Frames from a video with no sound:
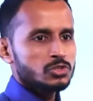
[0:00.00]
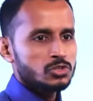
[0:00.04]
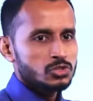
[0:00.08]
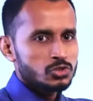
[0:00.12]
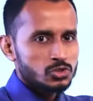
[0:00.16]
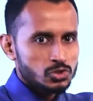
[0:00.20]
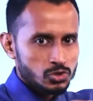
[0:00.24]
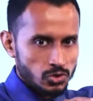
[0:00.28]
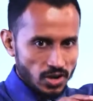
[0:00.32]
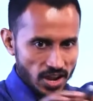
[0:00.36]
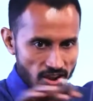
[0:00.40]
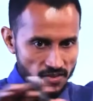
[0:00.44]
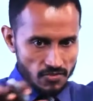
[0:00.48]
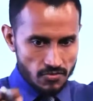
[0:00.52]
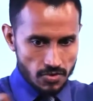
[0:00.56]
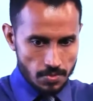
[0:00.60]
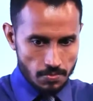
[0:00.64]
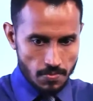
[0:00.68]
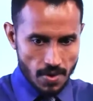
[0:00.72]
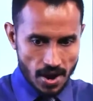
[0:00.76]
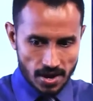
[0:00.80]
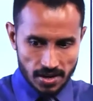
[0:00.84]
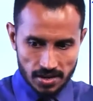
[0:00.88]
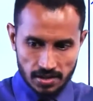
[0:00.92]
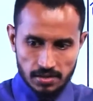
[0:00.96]
to
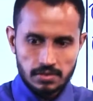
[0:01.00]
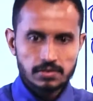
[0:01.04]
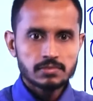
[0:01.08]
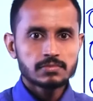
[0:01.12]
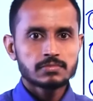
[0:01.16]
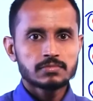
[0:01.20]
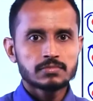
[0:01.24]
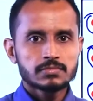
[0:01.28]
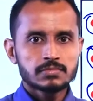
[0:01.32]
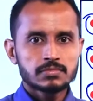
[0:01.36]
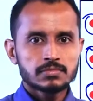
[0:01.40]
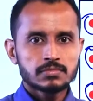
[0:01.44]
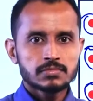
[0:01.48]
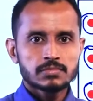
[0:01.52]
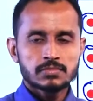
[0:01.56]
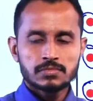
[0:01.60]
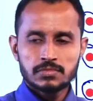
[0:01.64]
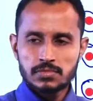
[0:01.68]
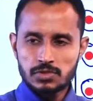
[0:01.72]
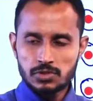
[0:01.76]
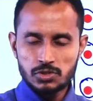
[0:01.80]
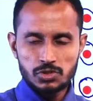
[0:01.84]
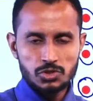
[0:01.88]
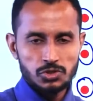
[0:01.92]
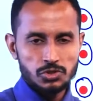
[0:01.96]
everybody.
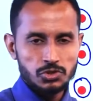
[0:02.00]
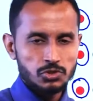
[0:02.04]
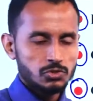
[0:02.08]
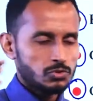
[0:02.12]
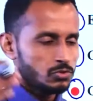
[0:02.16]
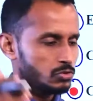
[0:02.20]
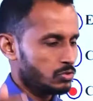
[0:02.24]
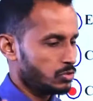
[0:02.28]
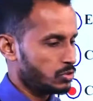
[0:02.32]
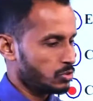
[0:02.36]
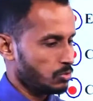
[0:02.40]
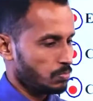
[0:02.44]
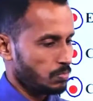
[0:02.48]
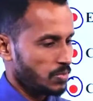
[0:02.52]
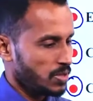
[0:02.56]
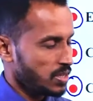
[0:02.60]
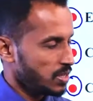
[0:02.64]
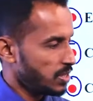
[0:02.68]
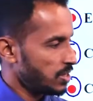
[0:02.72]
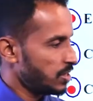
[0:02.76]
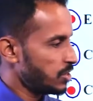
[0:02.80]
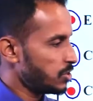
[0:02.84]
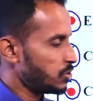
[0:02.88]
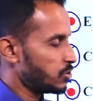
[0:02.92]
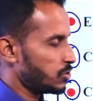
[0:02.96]
To you, to
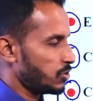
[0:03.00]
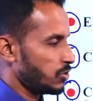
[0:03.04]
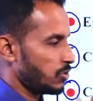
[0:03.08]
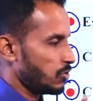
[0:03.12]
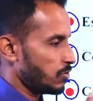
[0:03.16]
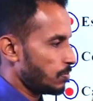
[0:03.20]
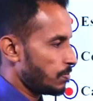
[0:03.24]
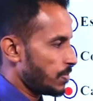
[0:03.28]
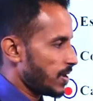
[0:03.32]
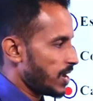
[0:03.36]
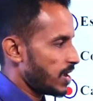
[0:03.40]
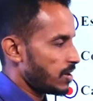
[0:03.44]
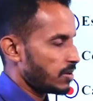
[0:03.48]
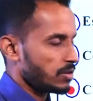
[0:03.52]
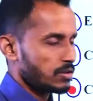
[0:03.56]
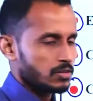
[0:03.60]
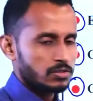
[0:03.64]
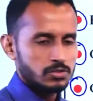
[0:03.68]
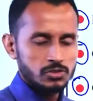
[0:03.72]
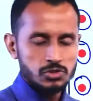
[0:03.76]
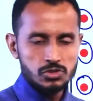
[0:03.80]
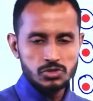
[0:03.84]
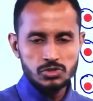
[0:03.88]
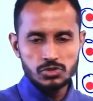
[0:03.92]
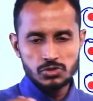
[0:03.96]
me, to your
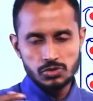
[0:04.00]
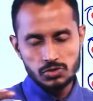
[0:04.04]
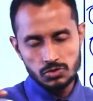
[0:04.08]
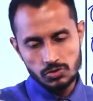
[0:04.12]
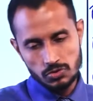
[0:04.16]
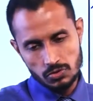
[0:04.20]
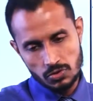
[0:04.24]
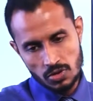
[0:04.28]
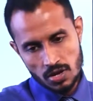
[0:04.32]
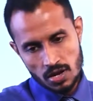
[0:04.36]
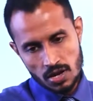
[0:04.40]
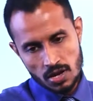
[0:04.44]
parents, to...